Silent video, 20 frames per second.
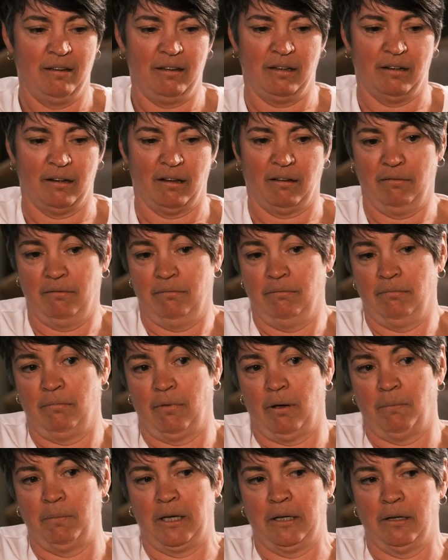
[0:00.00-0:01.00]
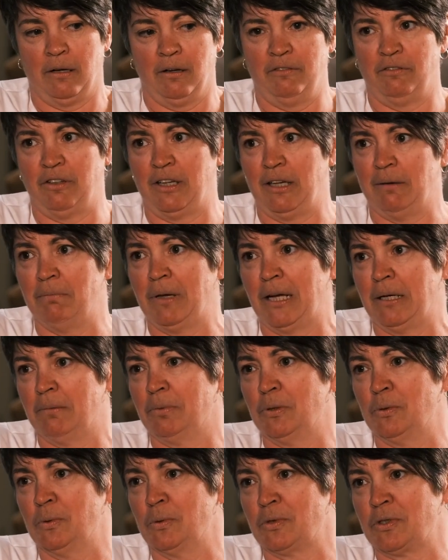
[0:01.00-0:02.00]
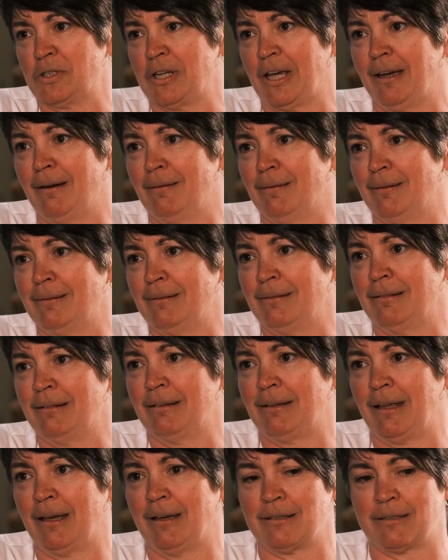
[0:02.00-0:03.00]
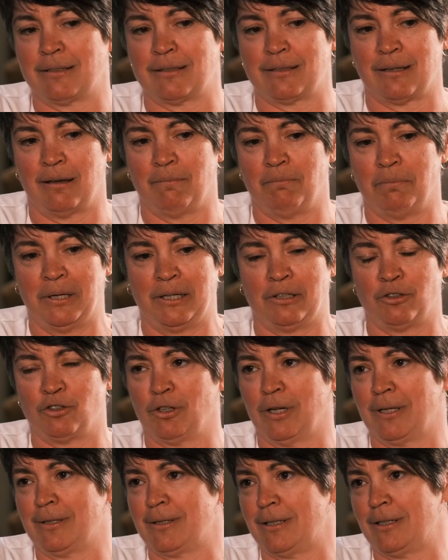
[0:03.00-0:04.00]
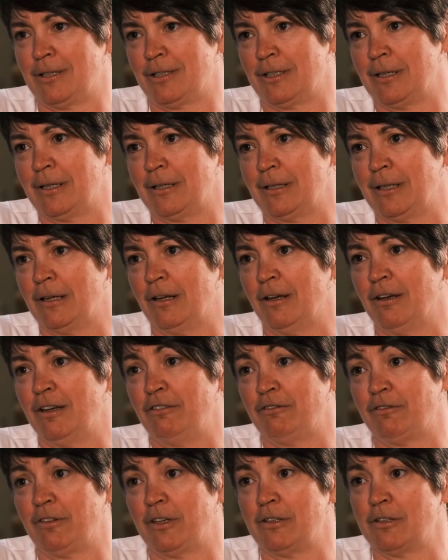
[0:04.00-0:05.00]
you know, I mean, I've hit menopause now, and that's a big transition in your life,